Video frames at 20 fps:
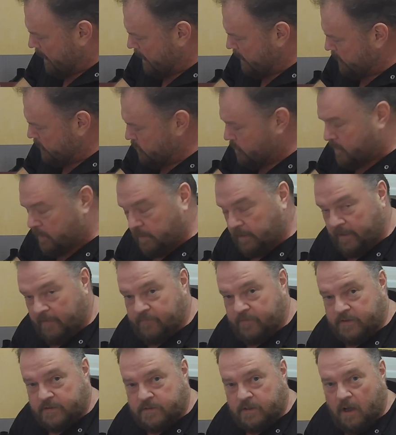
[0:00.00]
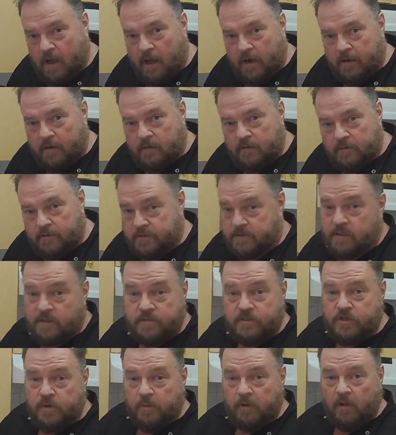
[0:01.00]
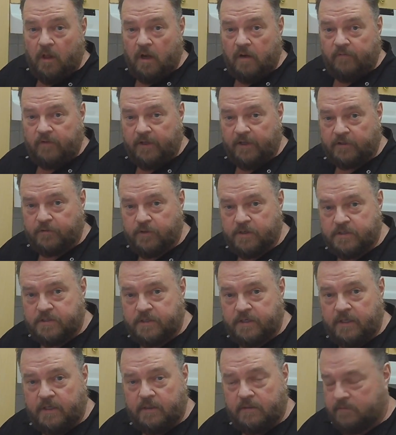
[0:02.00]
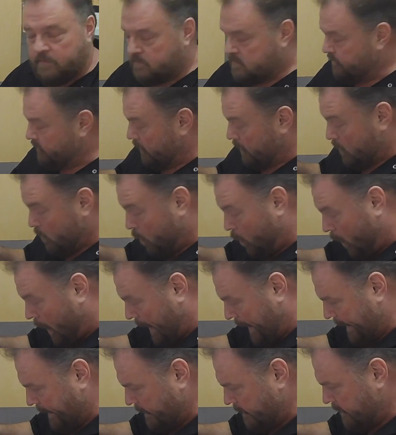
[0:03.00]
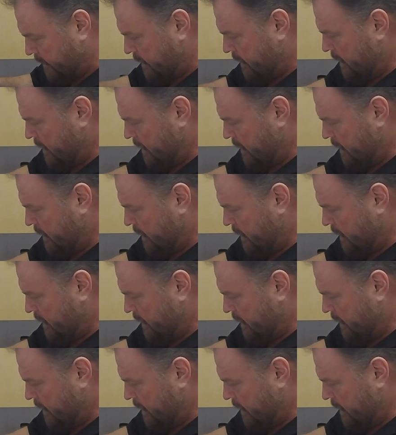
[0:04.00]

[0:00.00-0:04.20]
you can leave this on. It doesn't consume a lot of electricity. It's very quiet.